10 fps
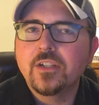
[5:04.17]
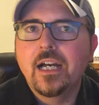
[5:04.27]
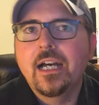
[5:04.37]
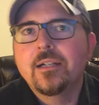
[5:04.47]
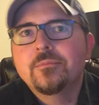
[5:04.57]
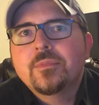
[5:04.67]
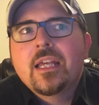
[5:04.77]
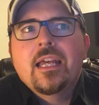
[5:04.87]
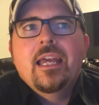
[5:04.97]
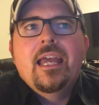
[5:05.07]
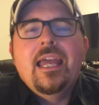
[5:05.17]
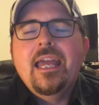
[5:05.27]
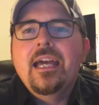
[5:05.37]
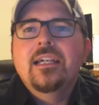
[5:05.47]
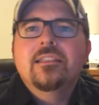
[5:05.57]
and
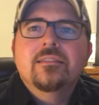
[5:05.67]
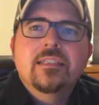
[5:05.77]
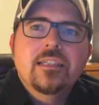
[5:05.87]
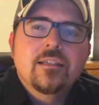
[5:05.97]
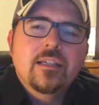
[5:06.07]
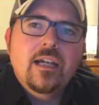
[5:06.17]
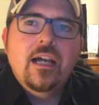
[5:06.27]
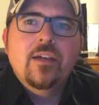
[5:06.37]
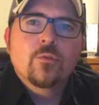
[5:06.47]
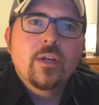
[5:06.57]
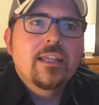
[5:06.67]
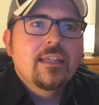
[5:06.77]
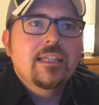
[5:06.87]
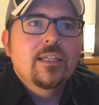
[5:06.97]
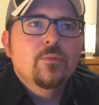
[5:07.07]
I read that he